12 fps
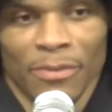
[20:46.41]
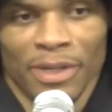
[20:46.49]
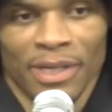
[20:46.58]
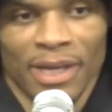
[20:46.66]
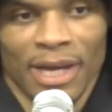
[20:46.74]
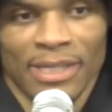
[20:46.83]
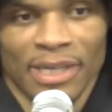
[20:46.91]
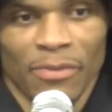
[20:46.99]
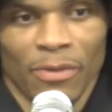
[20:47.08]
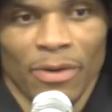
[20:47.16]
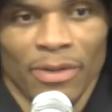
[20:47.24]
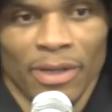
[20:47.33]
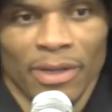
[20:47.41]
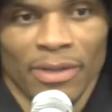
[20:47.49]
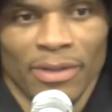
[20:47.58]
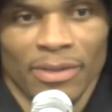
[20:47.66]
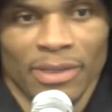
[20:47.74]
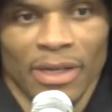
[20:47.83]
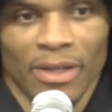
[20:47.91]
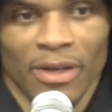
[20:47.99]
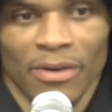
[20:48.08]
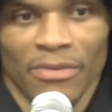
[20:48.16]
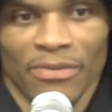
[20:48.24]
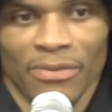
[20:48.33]
many guys at work, they tell
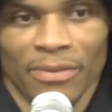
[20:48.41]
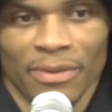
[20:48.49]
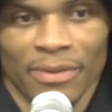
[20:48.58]
off,